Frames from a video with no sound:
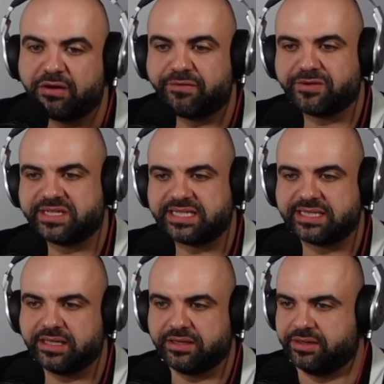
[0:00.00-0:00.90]
versus
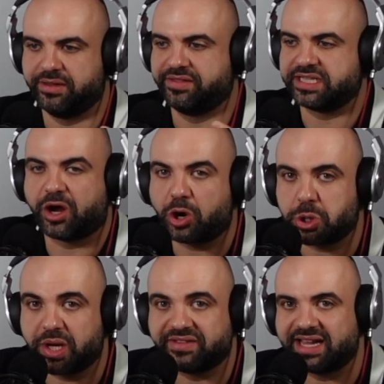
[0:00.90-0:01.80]
this hard
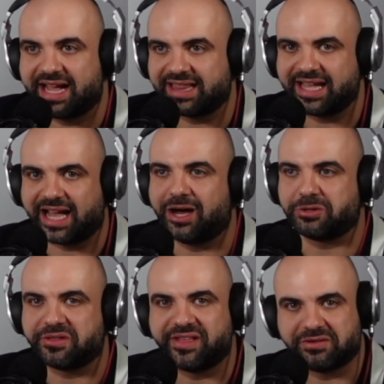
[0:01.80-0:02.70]
drive that had like
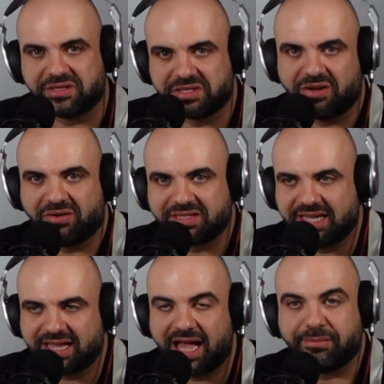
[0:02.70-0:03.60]
100,000 songs
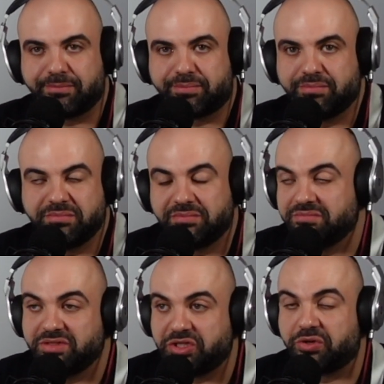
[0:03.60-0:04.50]
that I
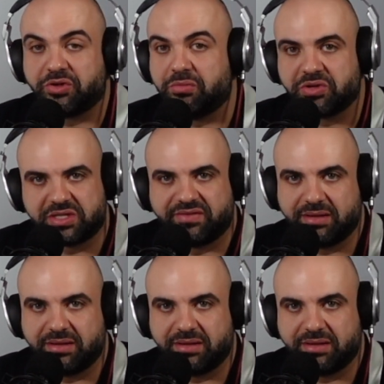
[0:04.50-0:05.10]
don't know most of